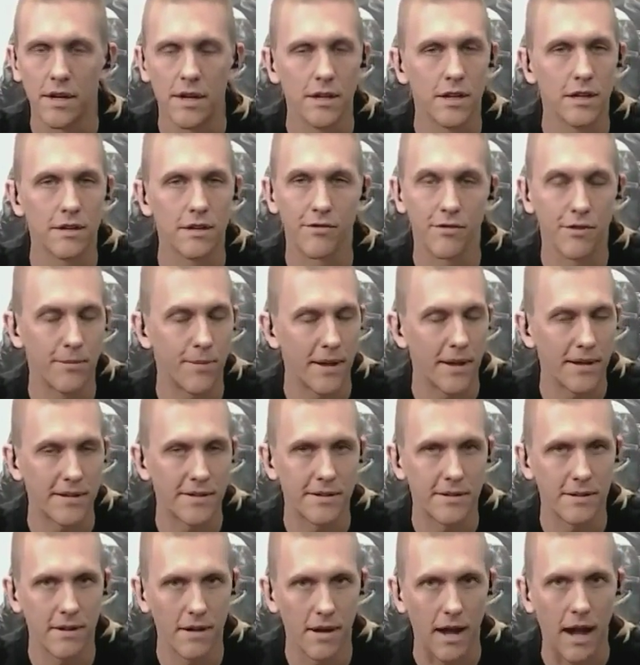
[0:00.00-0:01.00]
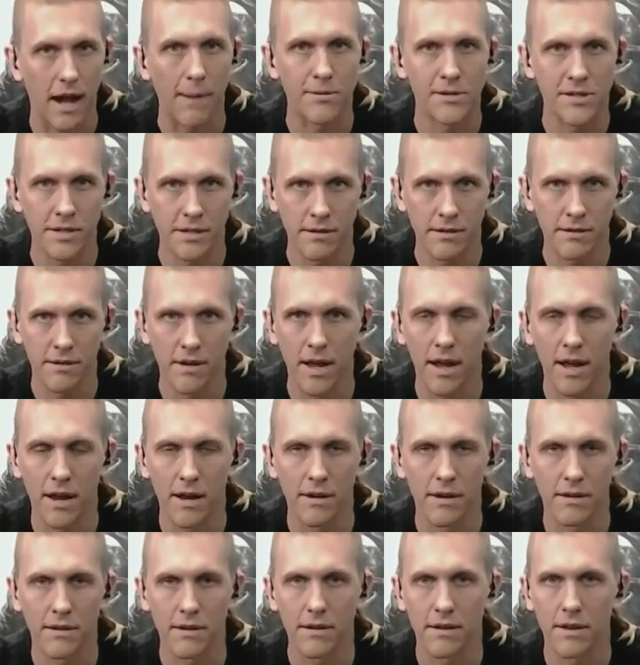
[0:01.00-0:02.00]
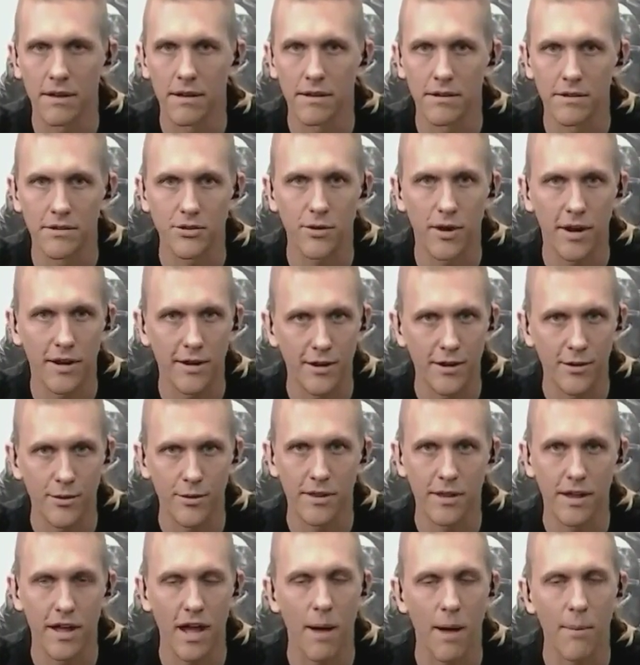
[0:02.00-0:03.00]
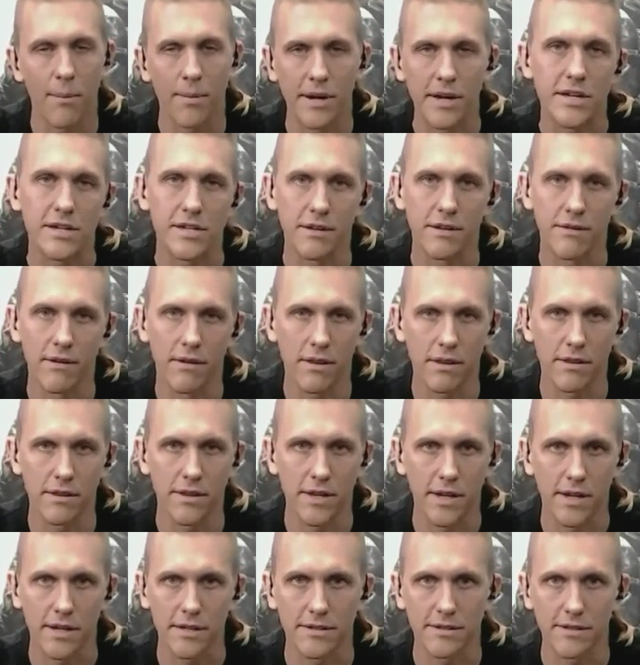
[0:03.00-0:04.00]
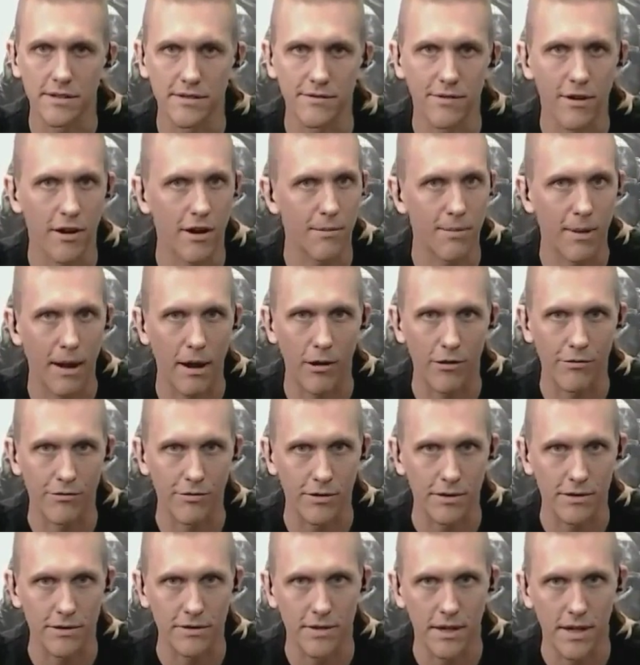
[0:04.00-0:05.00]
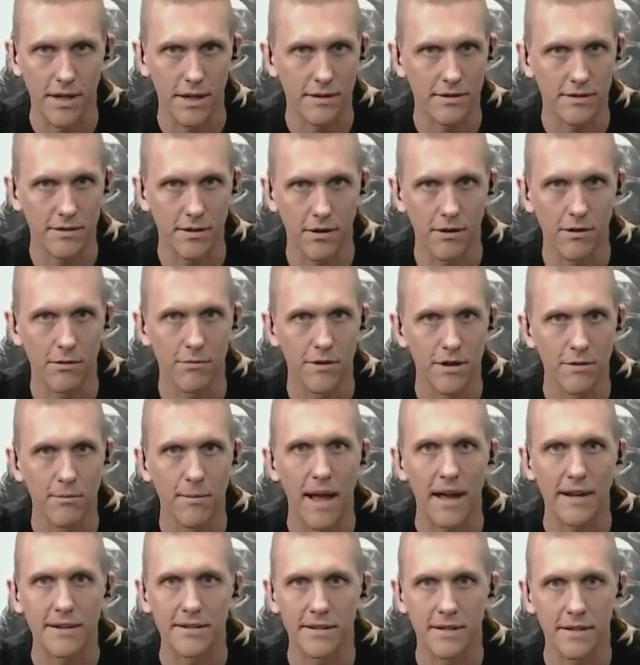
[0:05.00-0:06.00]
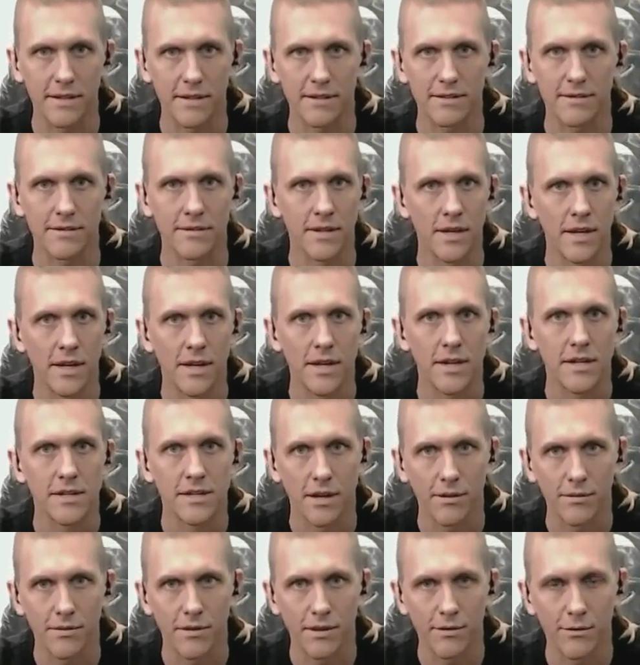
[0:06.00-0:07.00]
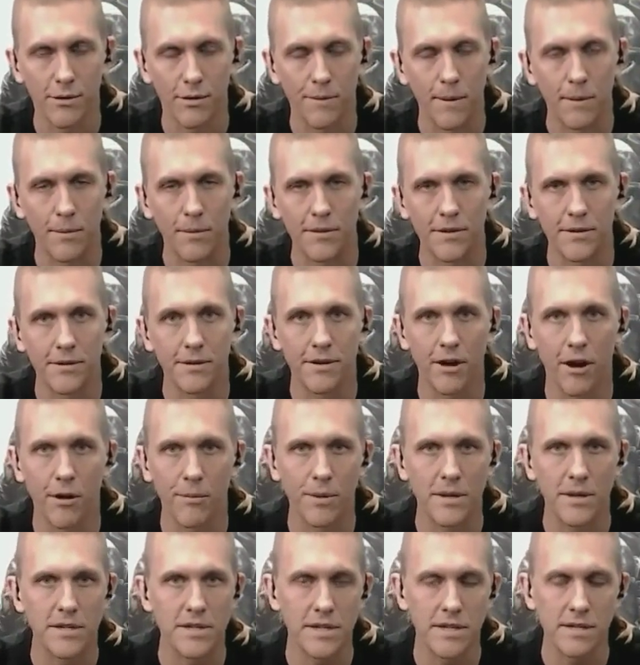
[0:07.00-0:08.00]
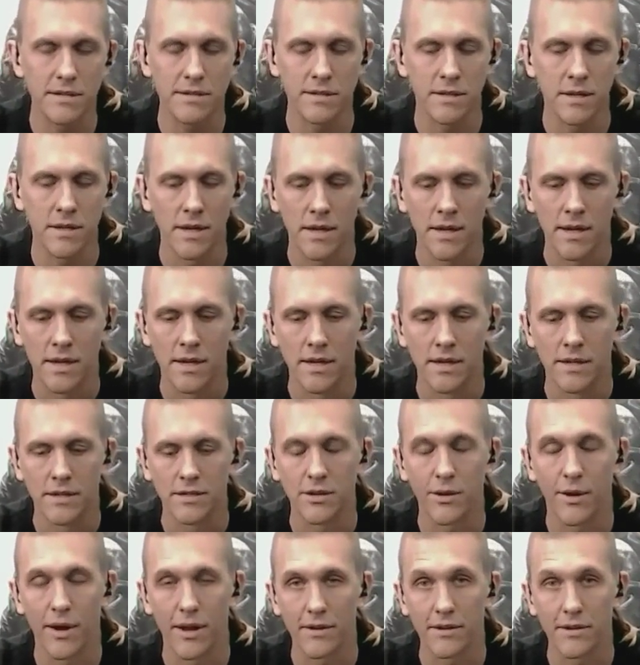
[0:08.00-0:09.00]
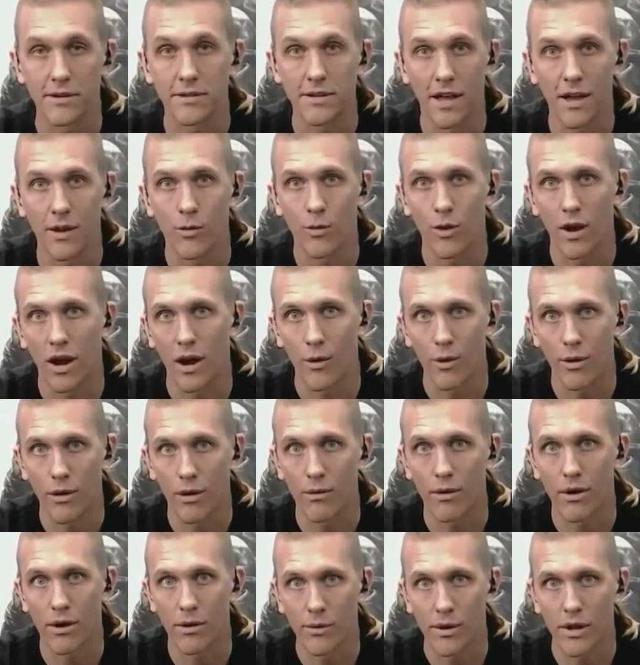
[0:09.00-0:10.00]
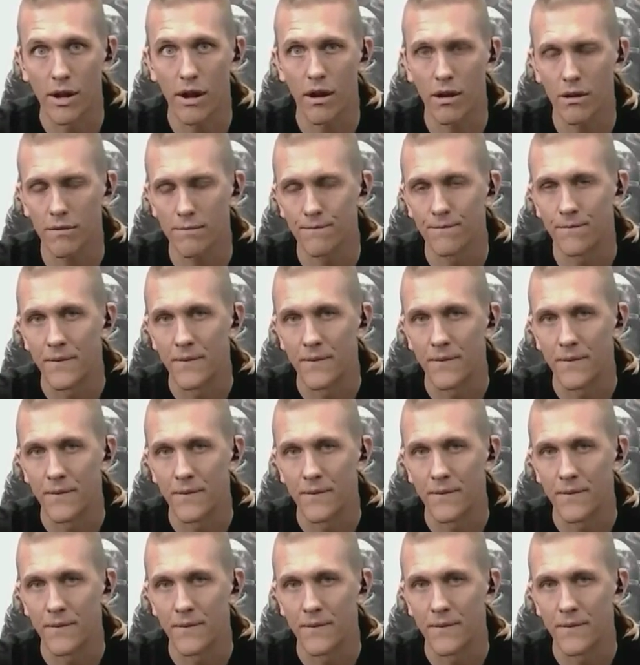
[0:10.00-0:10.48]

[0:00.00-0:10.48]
look for the best option, and a striker with a combination of other things is very powerful. And so min-maxing is generally what people do in RPGs. So I understand why we're where we are.